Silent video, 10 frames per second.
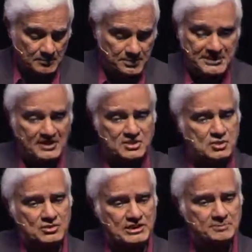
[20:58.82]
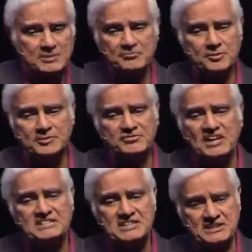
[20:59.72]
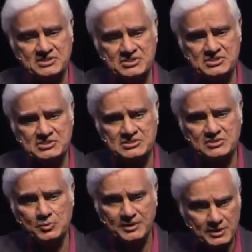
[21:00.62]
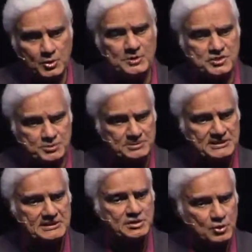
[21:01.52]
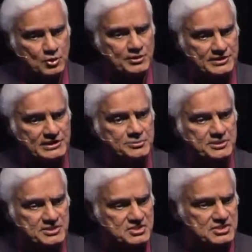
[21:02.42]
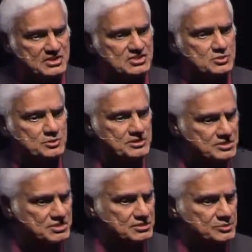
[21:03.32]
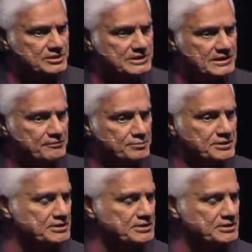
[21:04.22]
But that does not keep them from inviting us. We go and speak, and cordially we discuss, we disagree, and if we